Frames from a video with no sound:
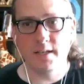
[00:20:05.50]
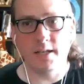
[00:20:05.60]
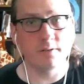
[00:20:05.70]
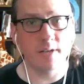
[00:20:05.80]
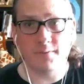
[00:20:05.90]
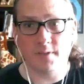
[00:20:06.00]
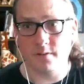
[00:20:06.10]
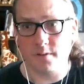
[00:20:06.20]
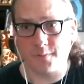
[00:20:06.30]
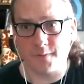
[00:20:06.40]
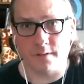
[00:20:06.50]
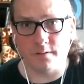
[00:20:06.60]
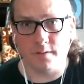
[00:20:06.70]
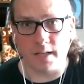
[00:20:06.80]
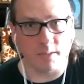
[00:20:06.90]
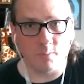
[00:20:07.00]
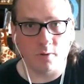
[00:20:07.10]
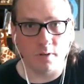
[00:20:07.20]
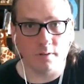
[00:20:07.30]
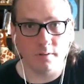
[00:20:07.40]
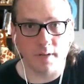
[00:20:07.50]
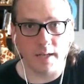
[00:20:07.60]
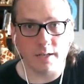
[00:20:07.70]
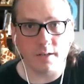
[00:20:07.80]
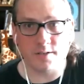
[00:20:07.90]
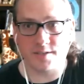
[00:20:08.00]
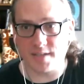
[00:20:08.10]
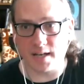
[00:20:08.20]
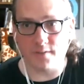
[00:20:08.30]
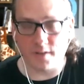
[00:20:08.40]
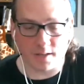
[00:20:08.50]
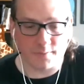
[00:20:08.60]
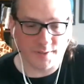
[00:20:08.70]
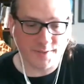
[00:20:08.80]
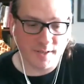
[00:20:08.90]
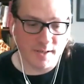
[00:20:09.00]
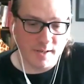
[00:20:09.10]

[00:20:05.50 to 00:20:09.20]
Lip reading: you don't have to go to the field anymore, right? Yeah. You can just stay in the office.